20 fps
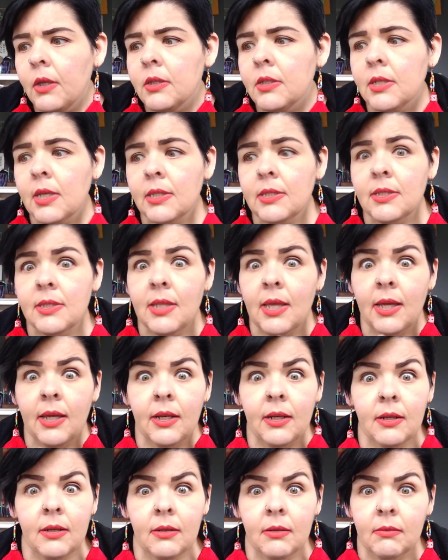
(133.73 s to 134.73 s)
Since
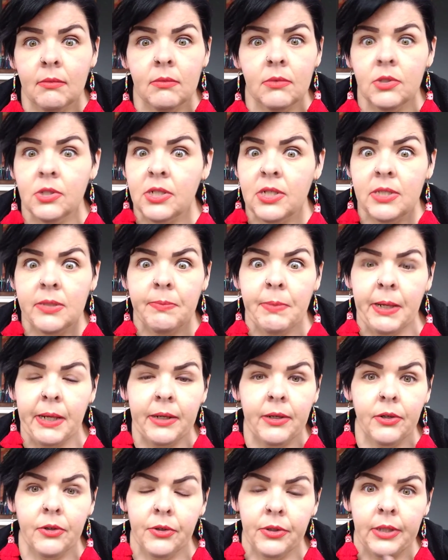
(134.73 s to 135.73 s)
then, she's
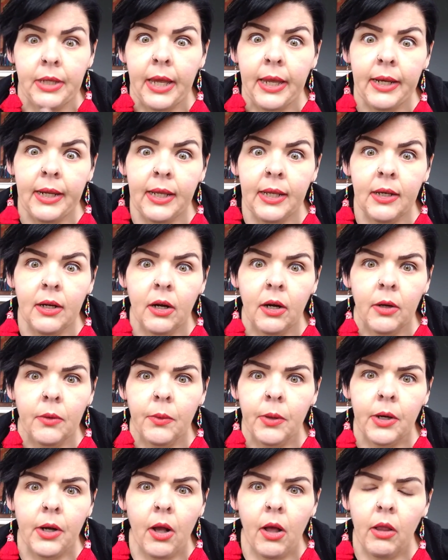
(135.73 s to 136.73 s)
been creating
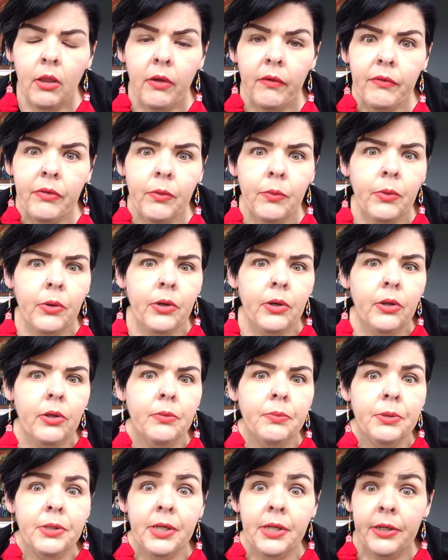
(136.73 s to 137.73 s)
artwork all over the
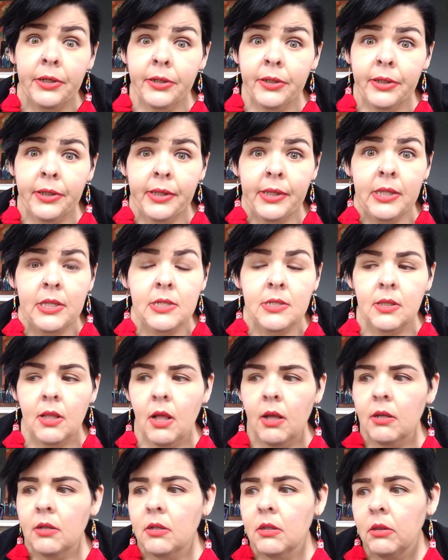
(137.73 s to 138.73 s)
world, particularly these
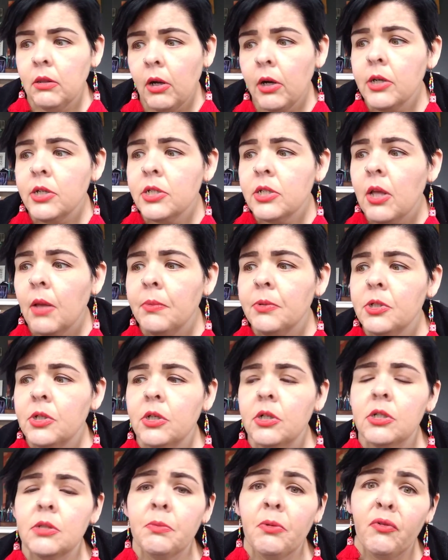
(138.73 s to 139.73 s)
large
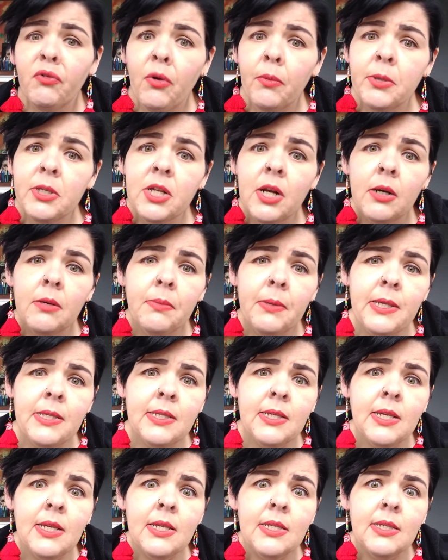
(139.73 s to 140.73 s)
sculptures, performance art
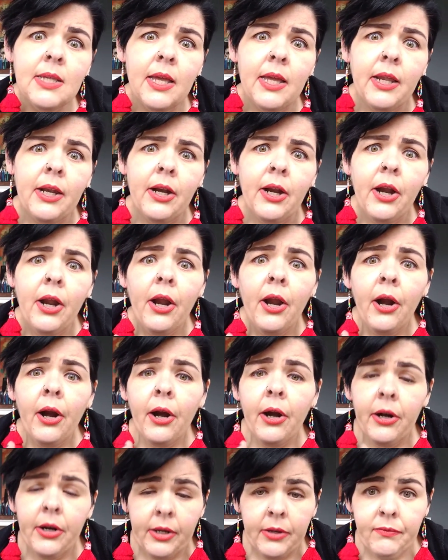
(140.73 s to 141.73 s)
pieces, and
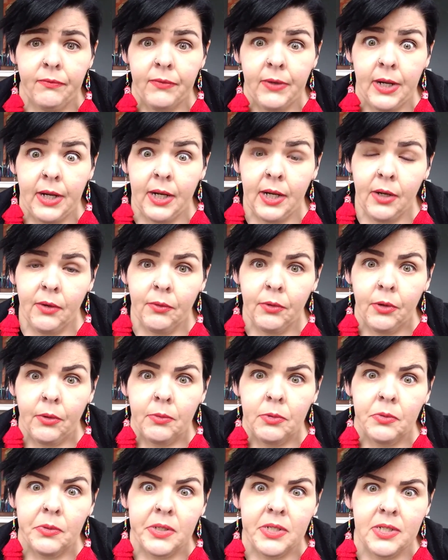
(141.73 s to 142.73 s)
her infinity
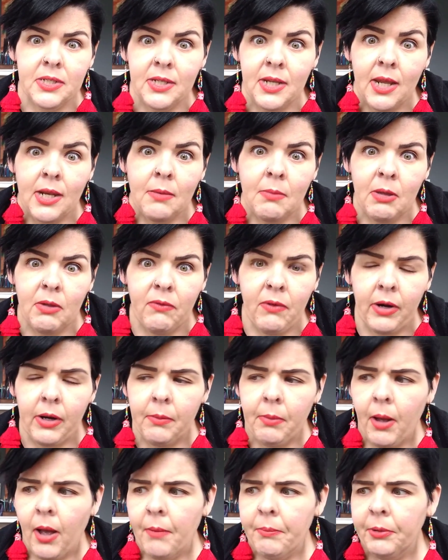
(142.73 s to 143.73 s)
rooms, which tend to be very
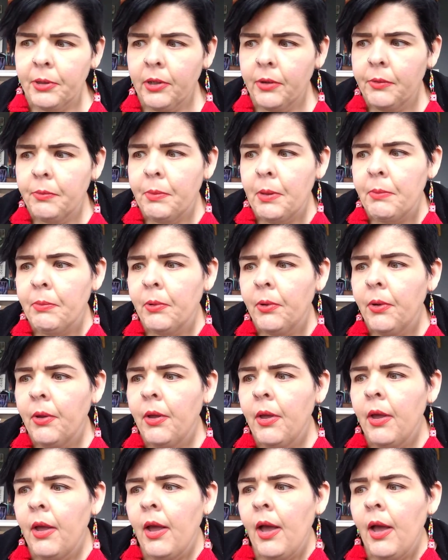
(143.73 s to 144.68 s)
popular with people.